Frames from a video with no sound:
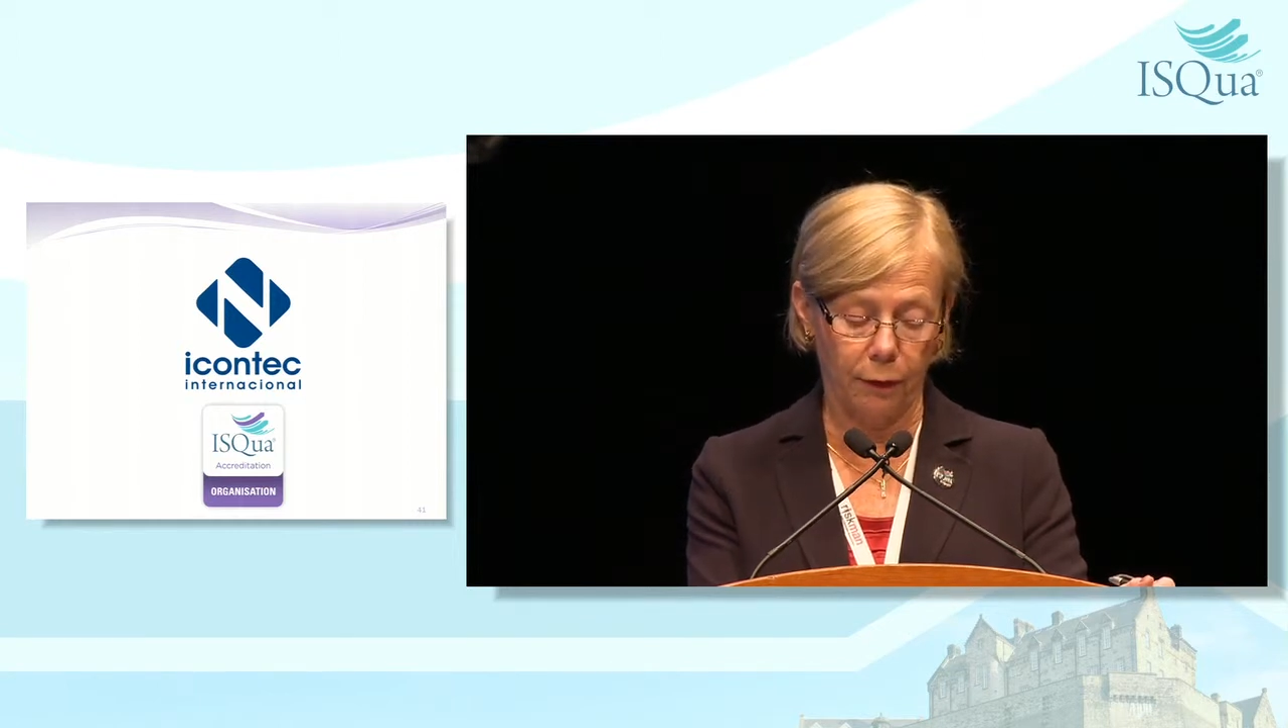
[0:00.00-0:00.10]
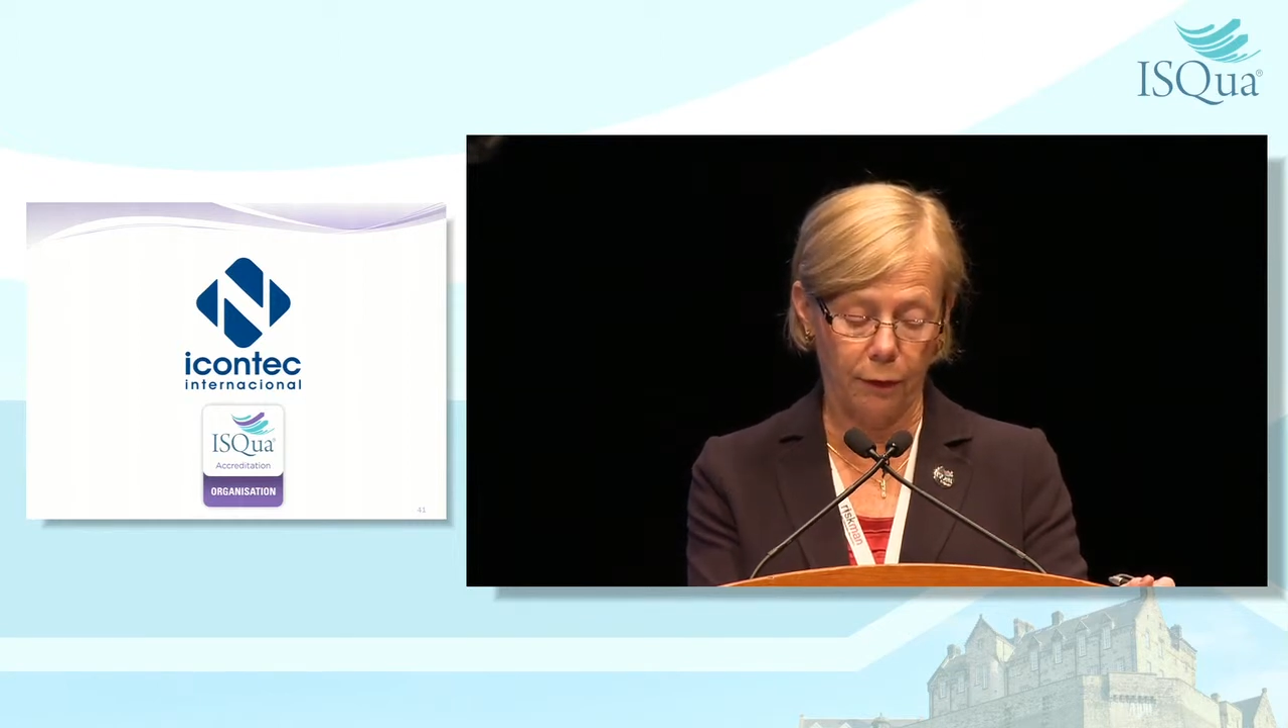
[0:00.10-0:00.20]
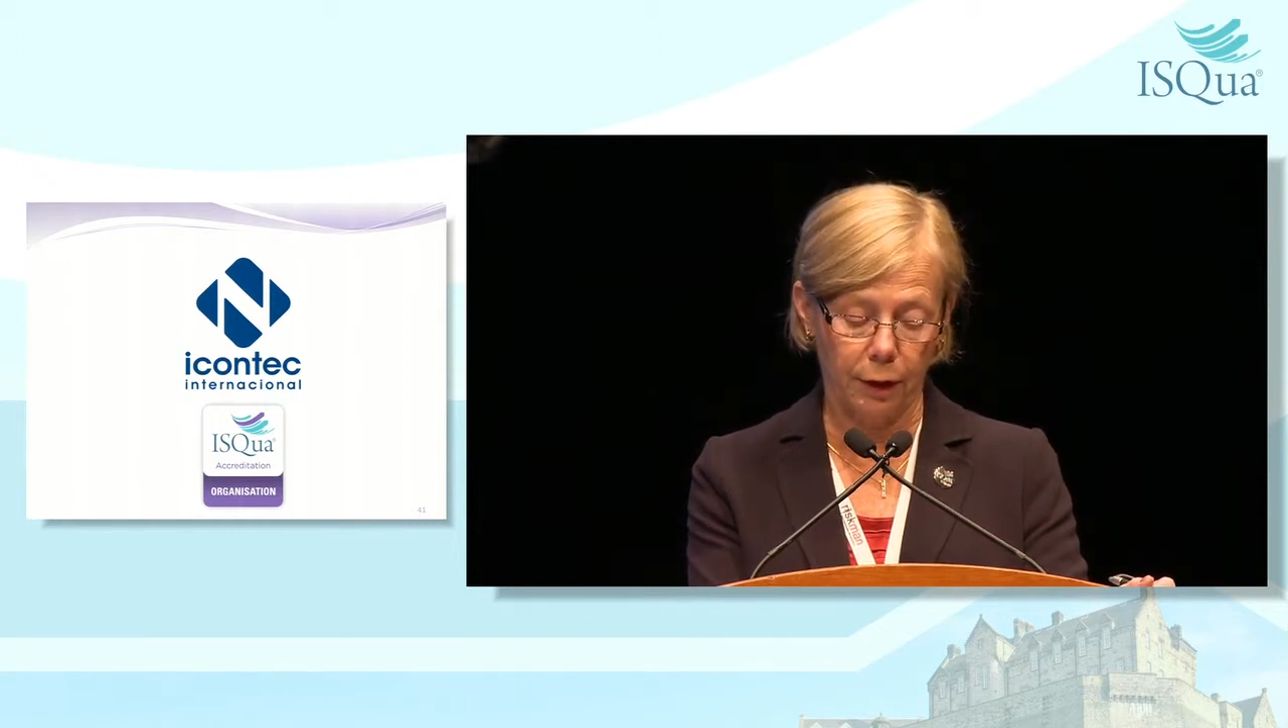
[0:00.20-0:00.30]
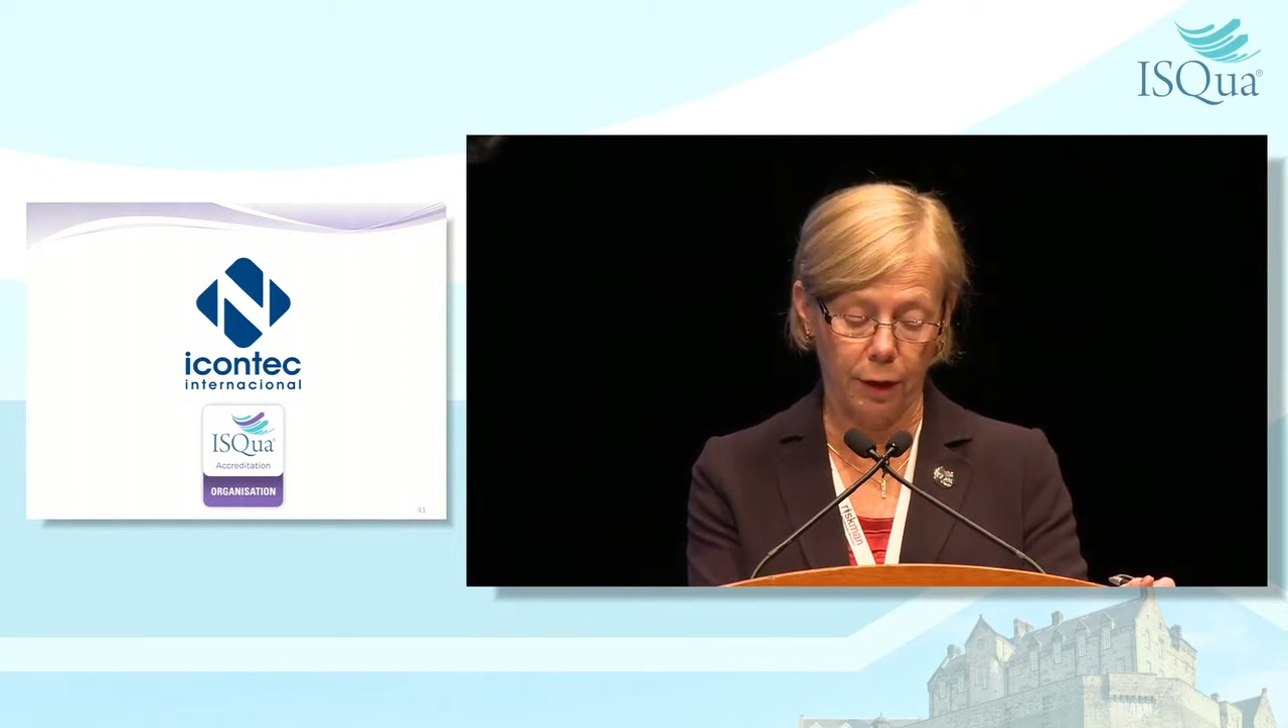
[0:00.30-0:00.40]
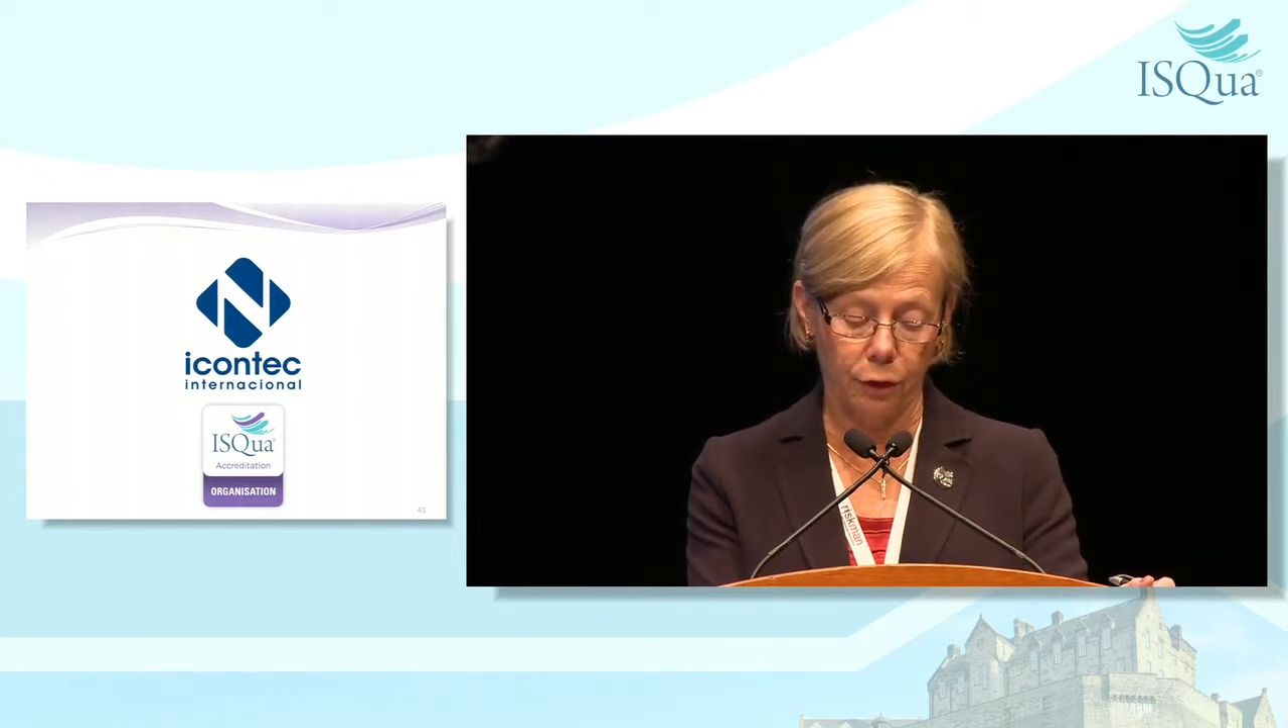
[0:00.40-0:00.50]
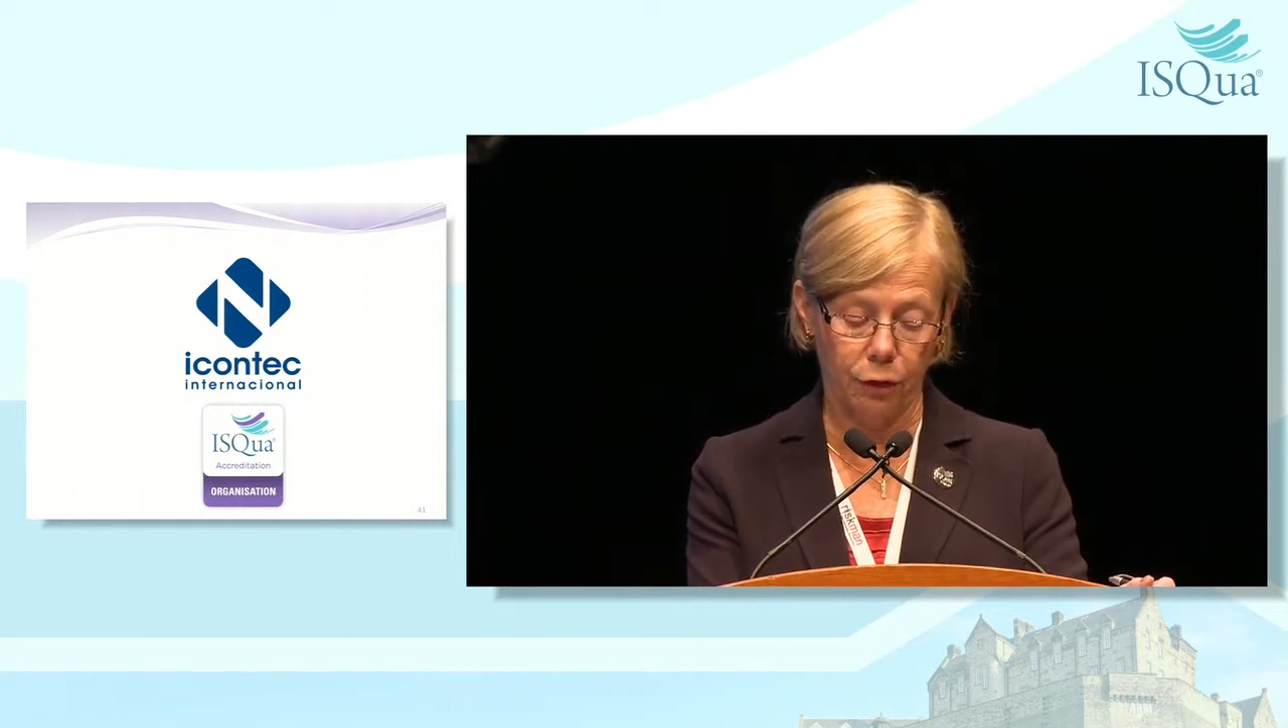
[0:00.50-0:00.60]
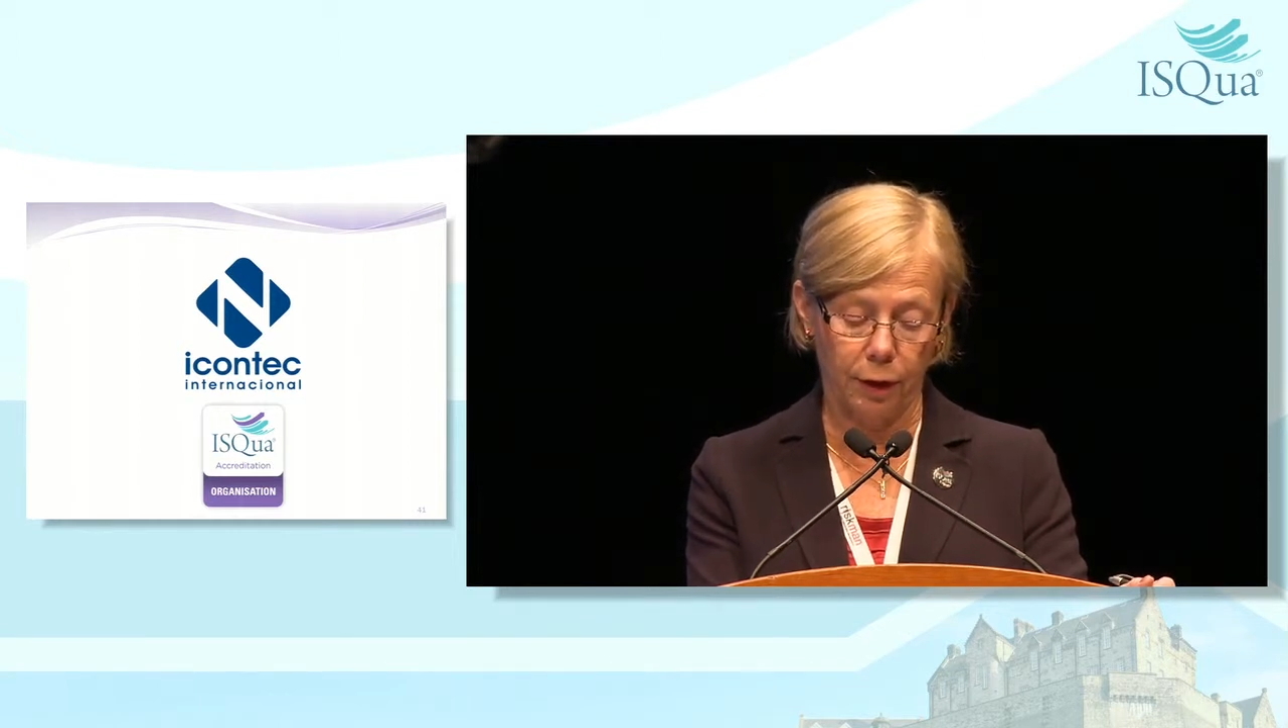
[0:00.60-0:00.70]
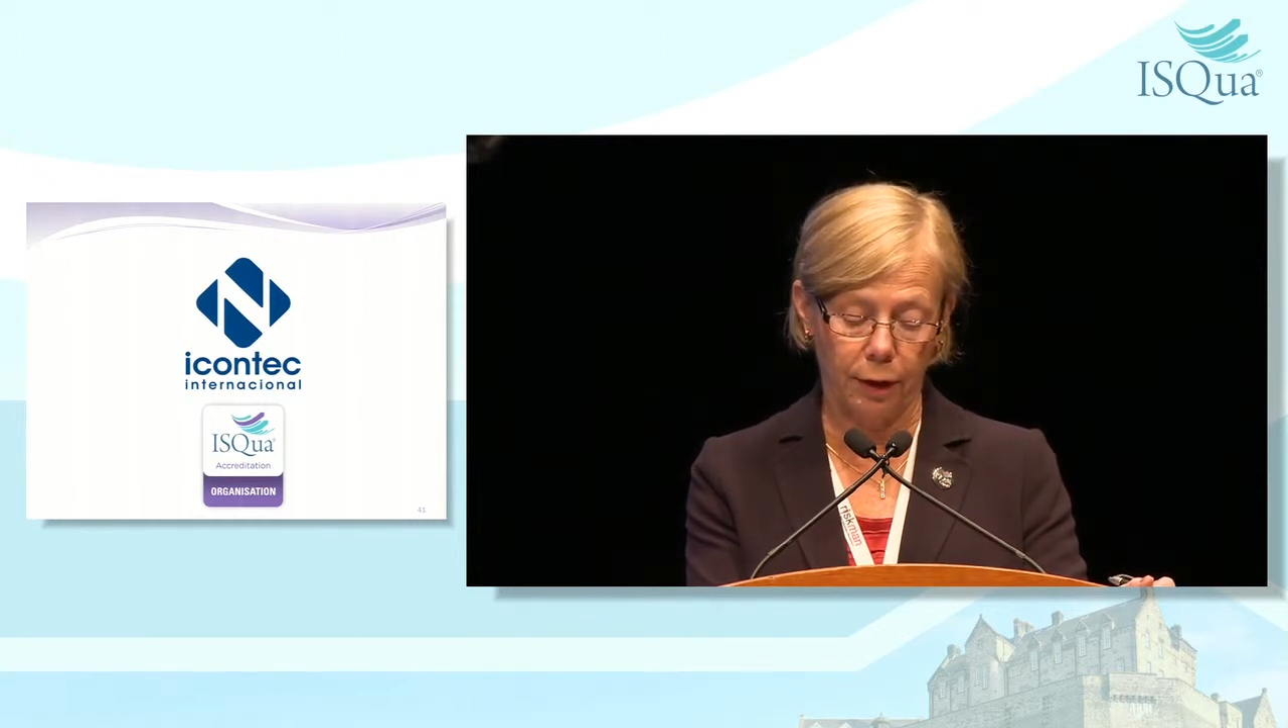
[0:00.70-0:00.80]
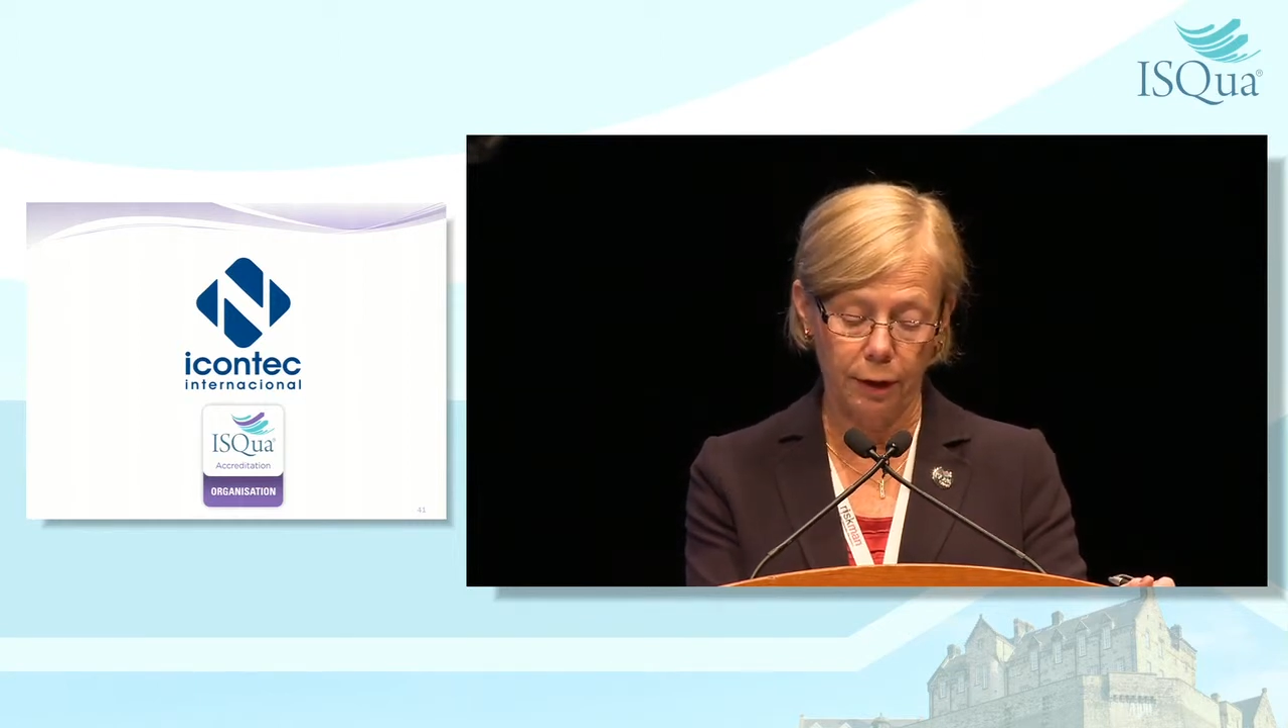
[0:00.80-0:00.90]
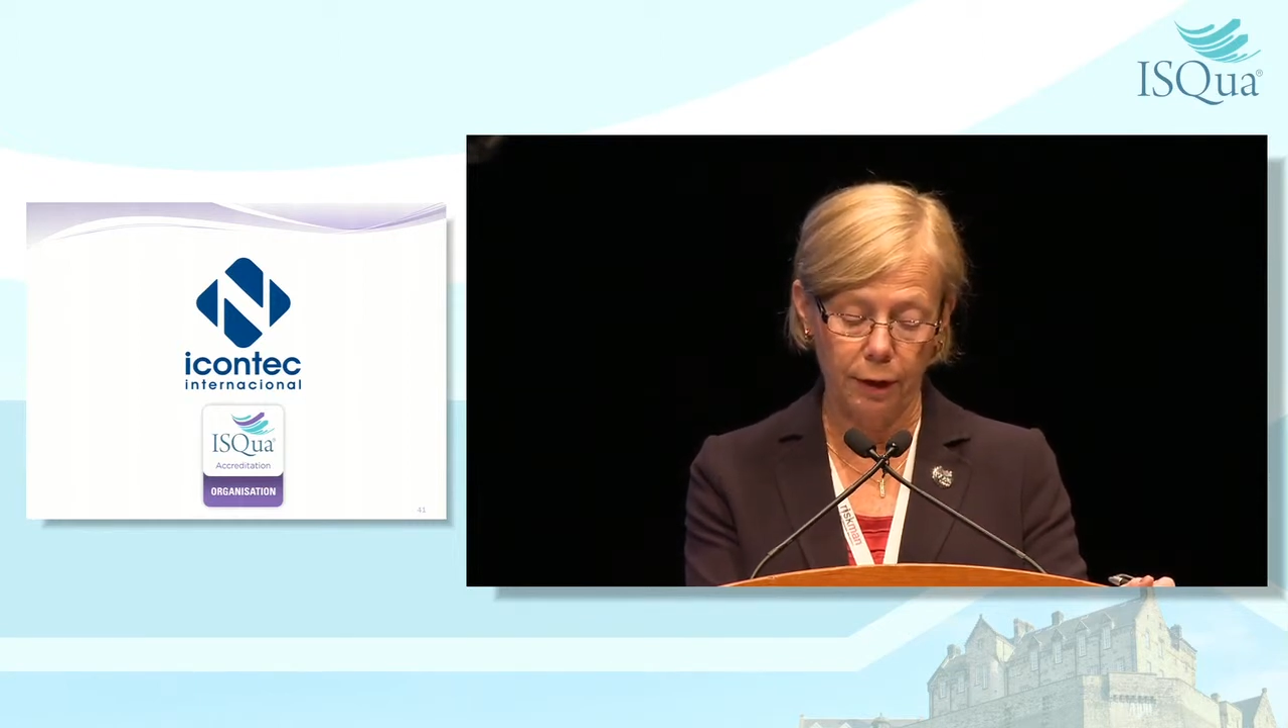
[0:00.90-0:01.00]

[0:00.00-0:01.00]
of the country